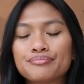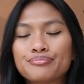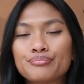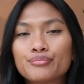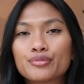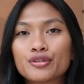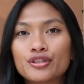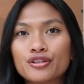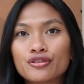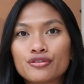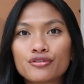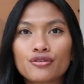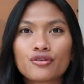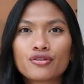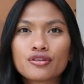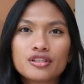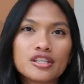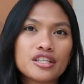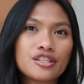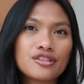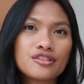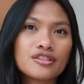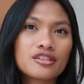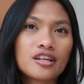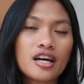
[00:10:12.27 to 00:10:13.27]
burnt
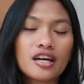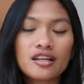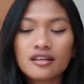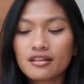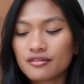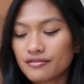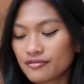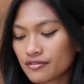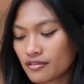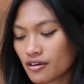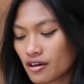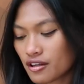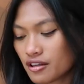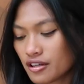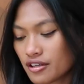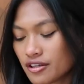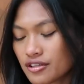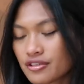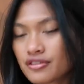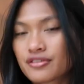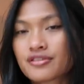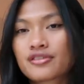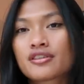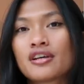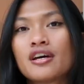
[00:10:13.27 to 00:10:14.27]
orange kind of
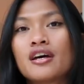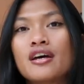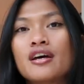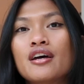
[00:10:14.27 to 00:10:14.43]
colors,